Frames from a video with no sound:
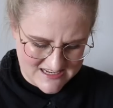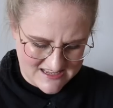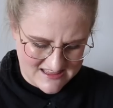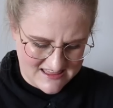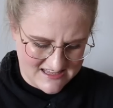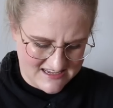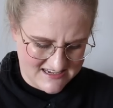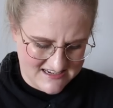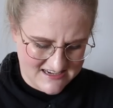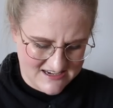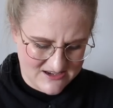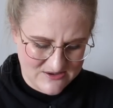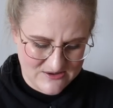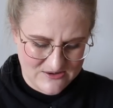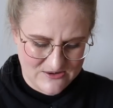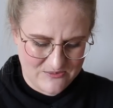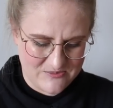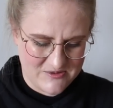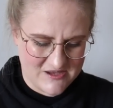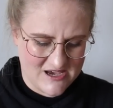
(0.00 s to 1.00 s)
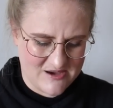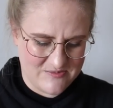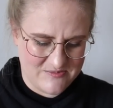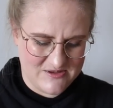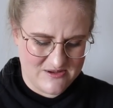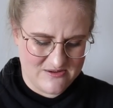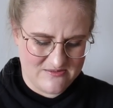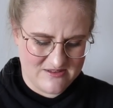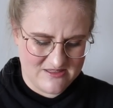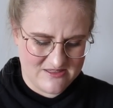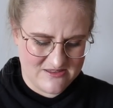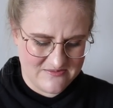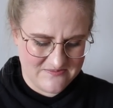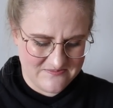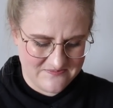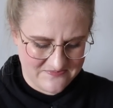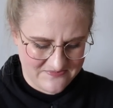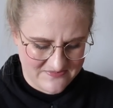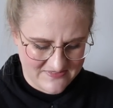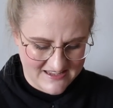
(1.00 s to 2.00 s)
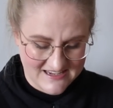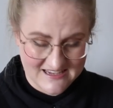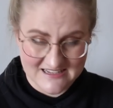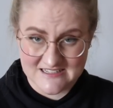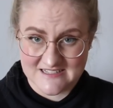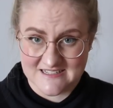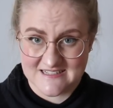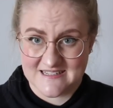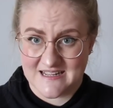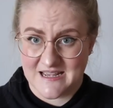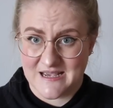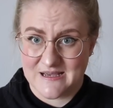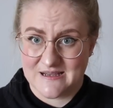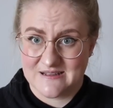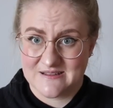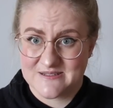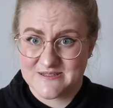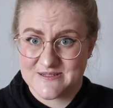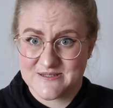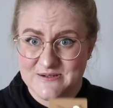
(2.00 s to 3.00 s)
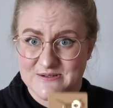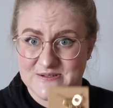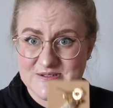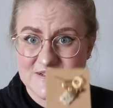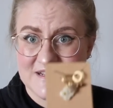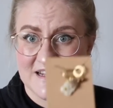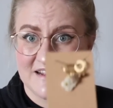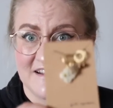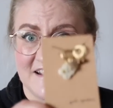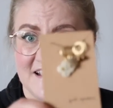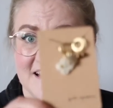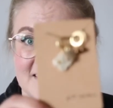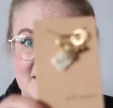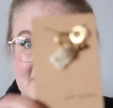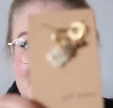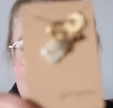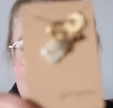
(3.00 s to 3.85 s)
I think I could not be happier with them. They are just so stunning.